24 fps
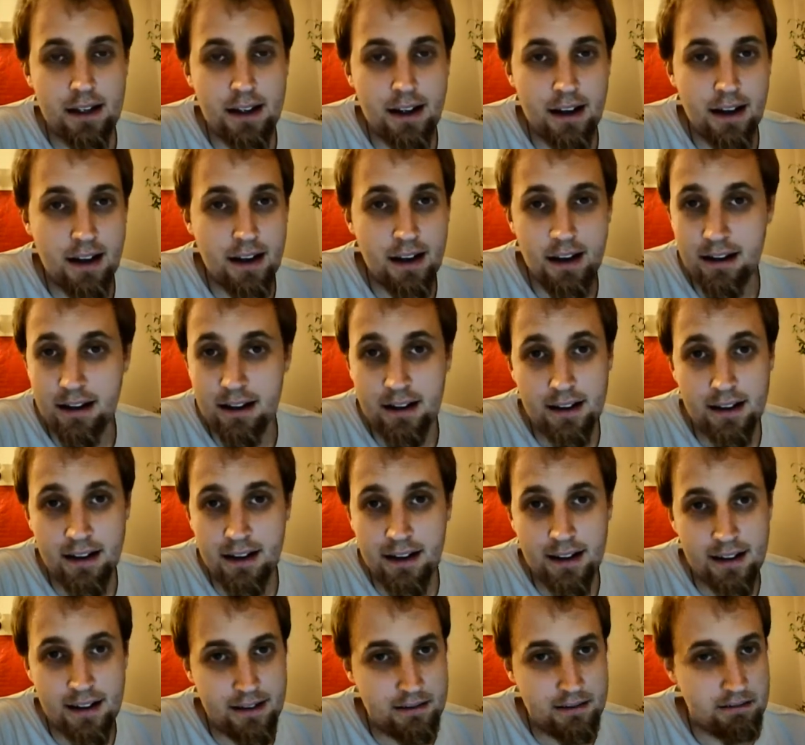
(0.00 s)

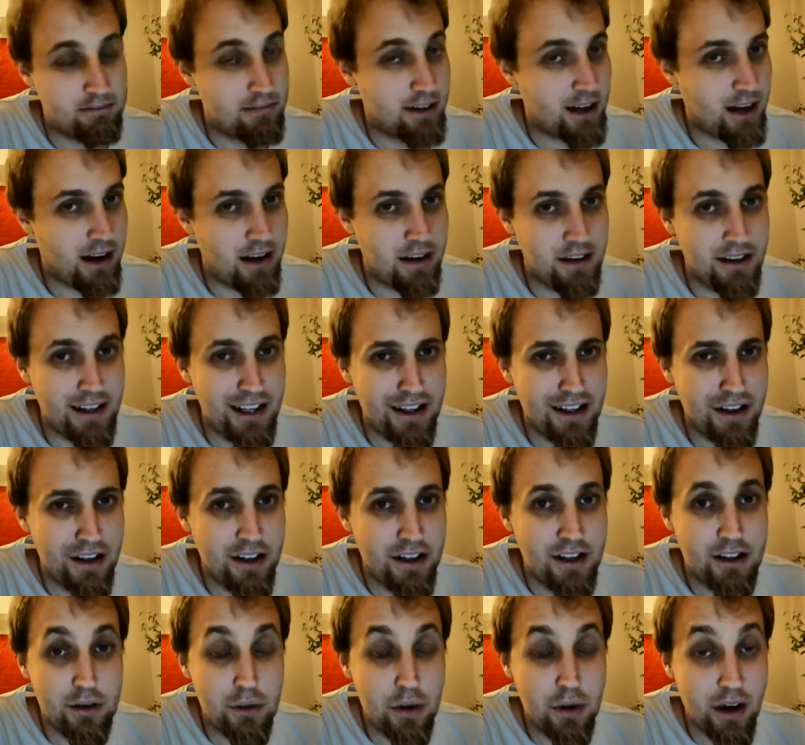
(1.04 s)
Are they going
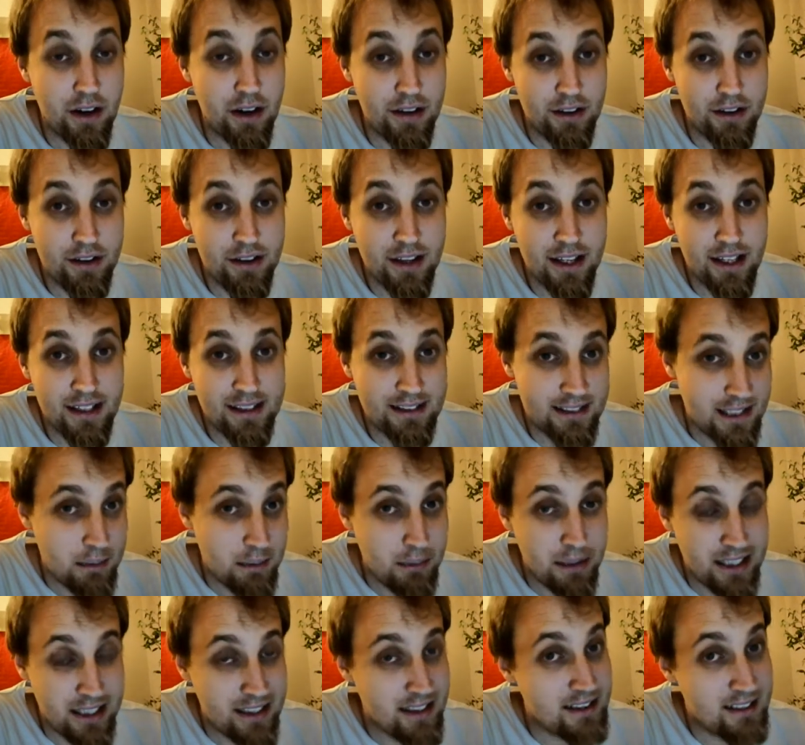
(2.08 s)
to do other things? I
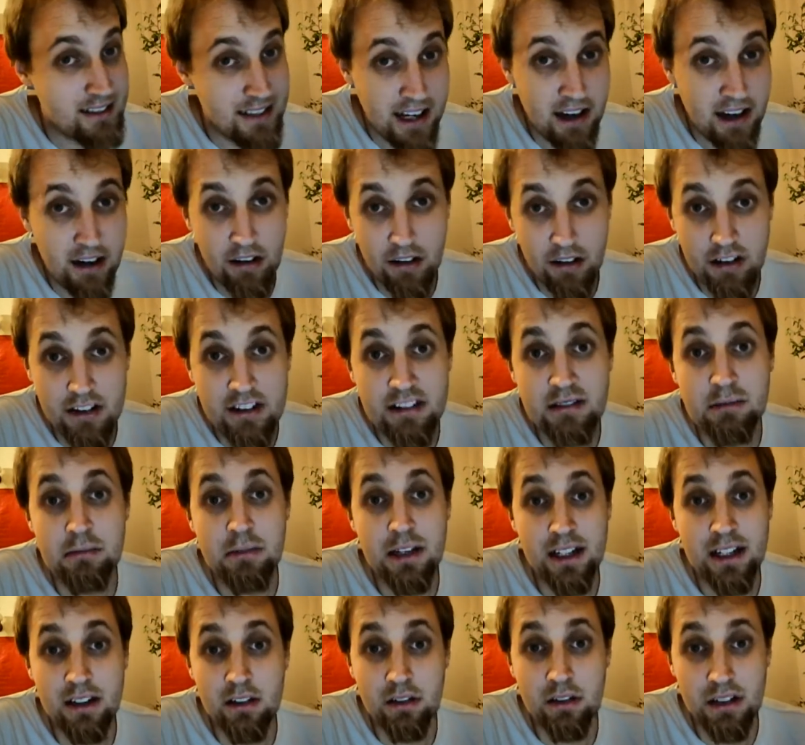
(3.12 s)
mean, terrorism
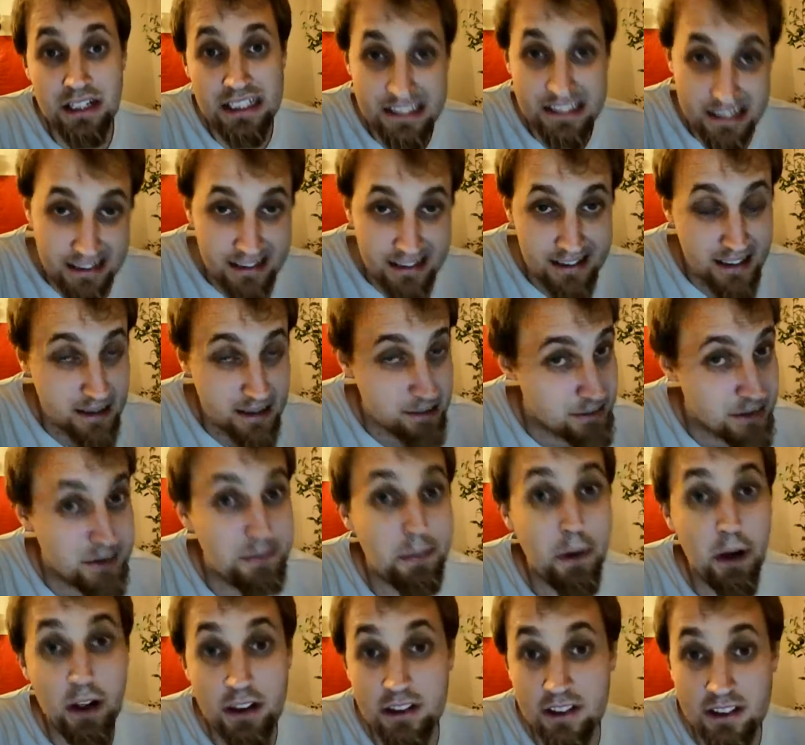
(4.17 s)
increasing, them
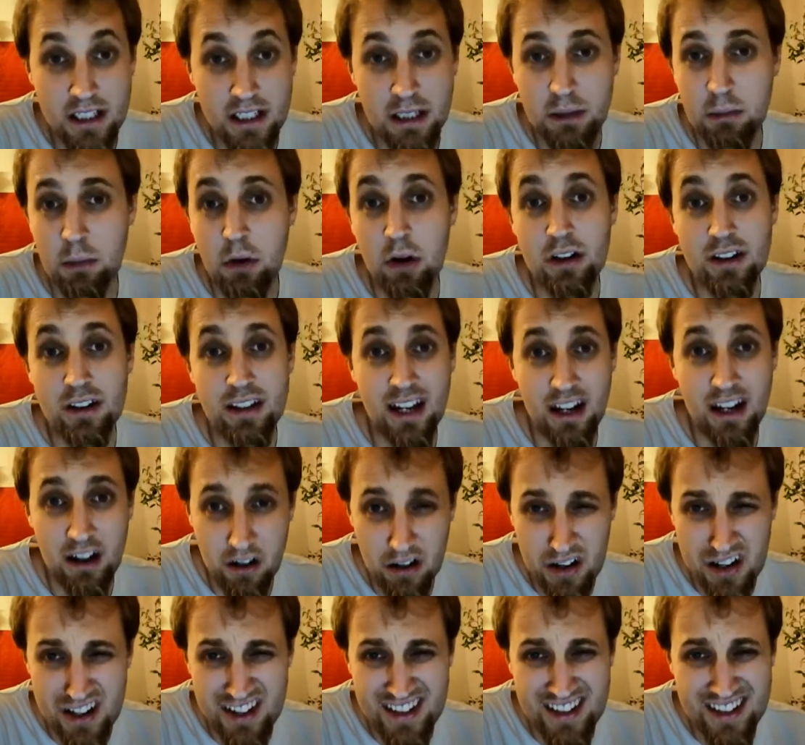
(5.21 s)
sponsoring more
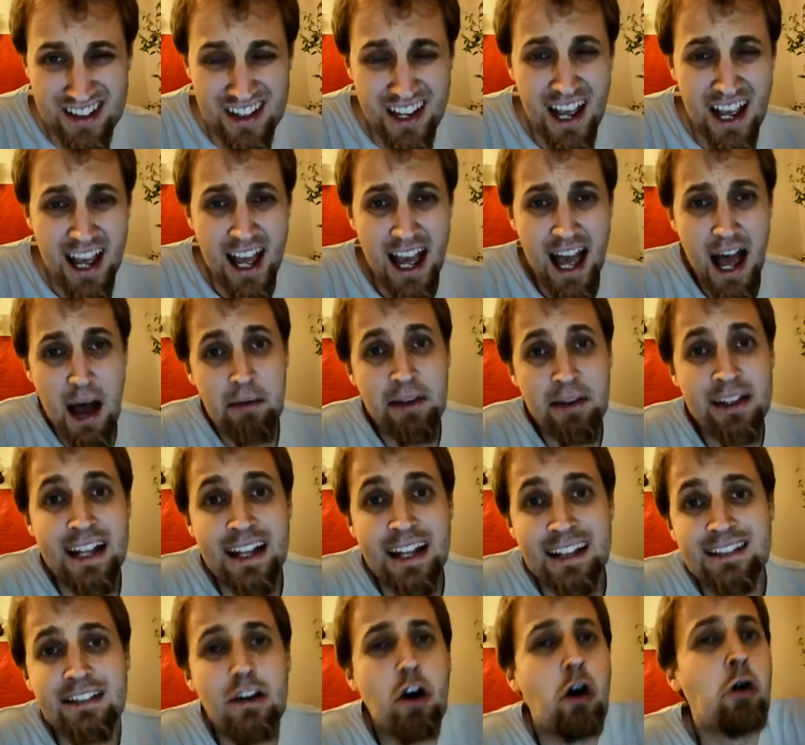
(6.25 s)
terrorists, I mean,
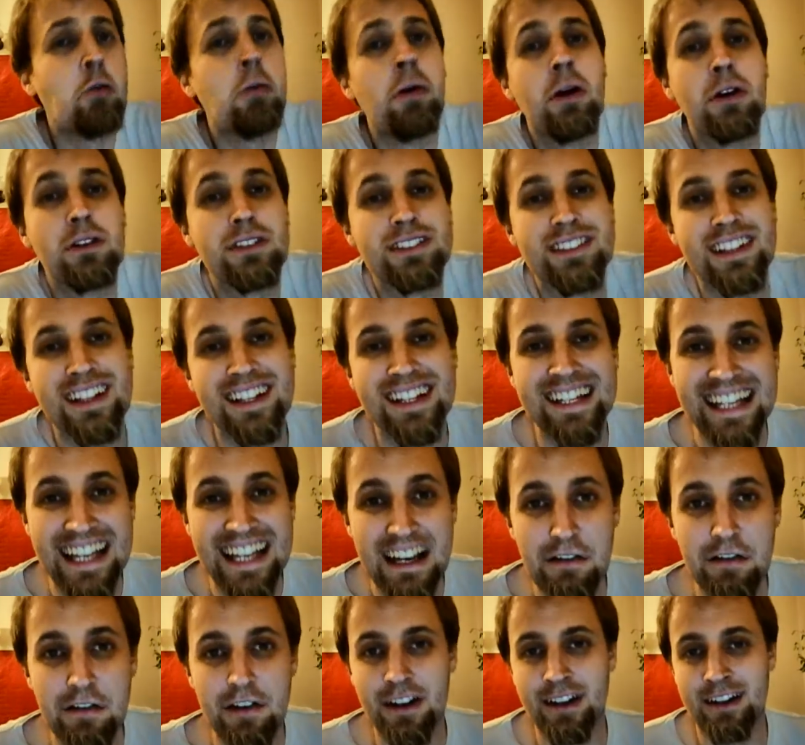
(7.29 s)
that's almost a
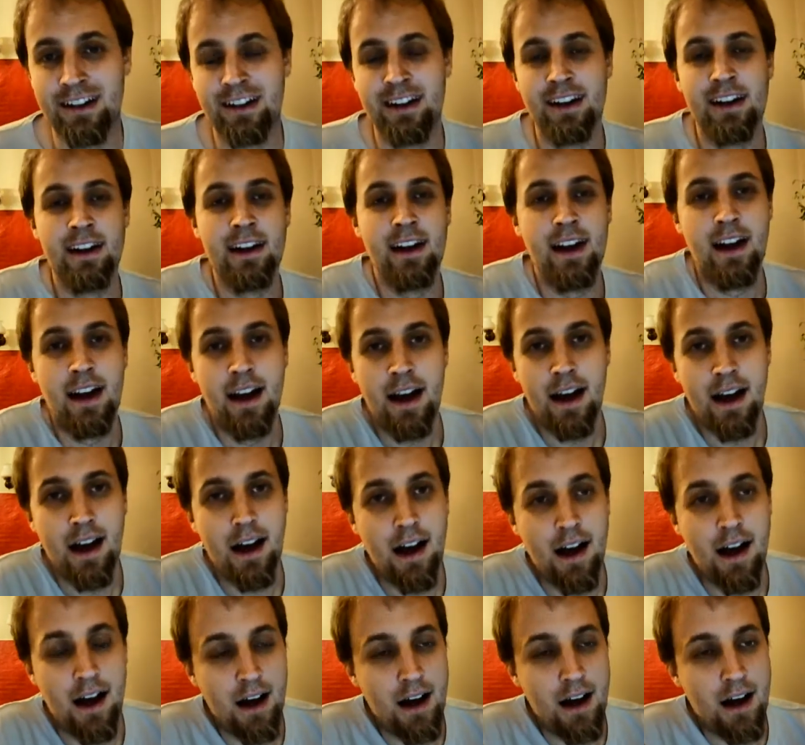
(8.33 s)
given.
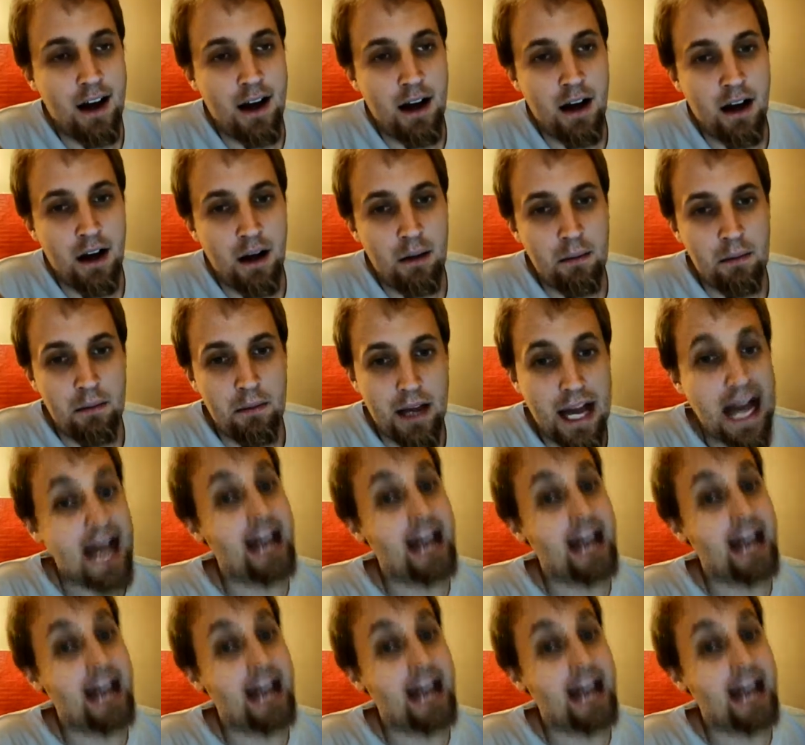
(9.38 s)
And